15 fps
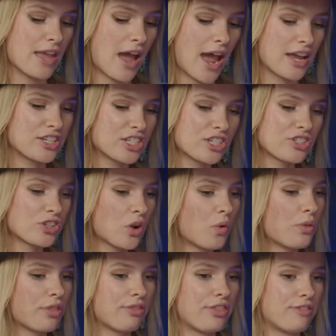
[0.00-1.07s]
I just
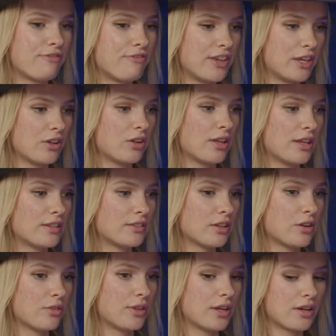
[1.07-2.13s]
don't feel as
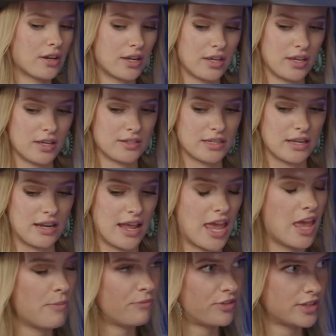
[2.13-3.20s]
though there is an
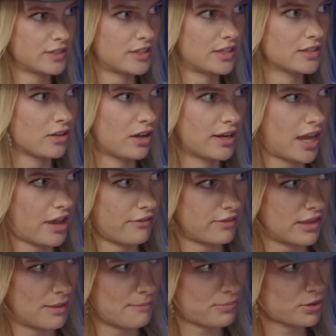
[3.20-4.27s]
emphasis on having
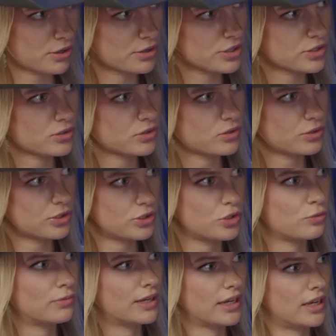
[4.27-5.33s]
that personal
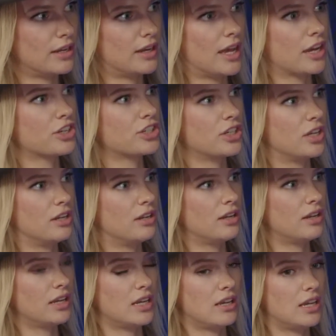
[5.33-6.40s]
human connection,
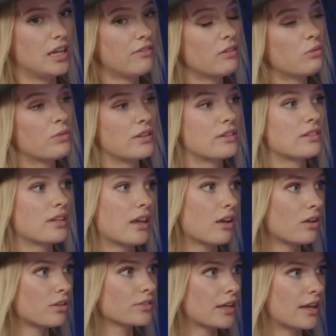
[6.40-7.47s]
even with
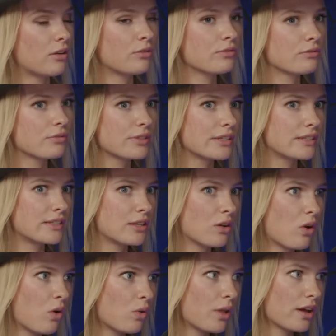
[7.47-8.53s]
sales. I don't really see
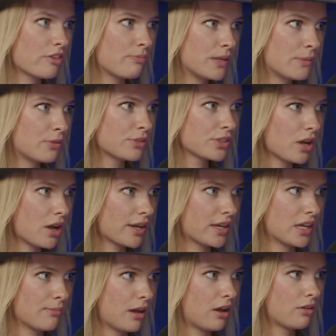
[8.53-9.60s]
a whole lot of people
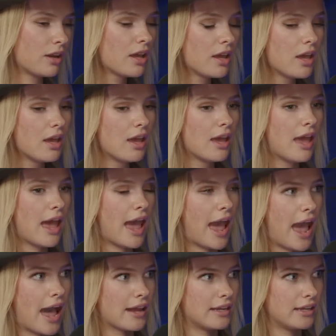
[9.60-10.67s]
talking about
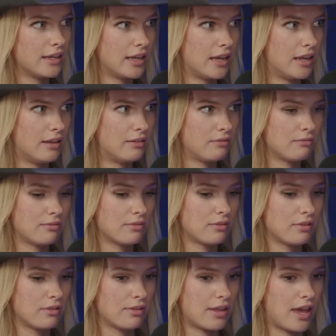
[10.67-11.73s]
adding in
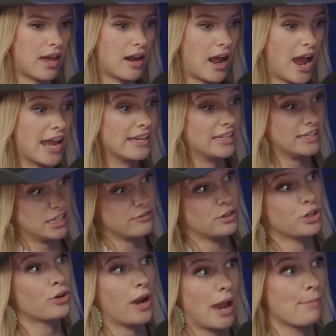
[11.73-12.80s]
that I give a
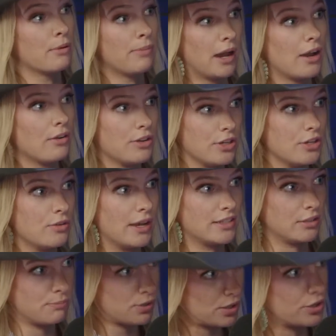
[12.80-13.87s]
crap about you as
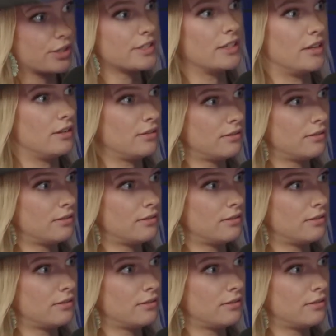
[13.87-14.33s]
a person.